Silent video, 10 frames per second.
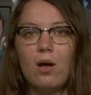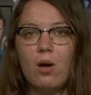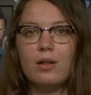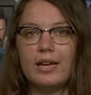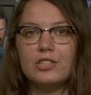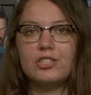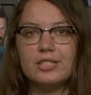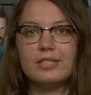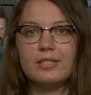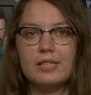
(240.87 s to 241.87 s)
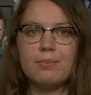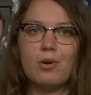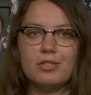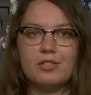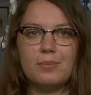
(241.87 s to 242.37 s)
All HCC
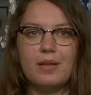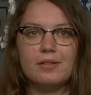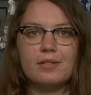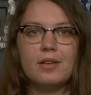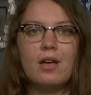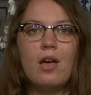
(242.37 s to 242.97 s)
participants.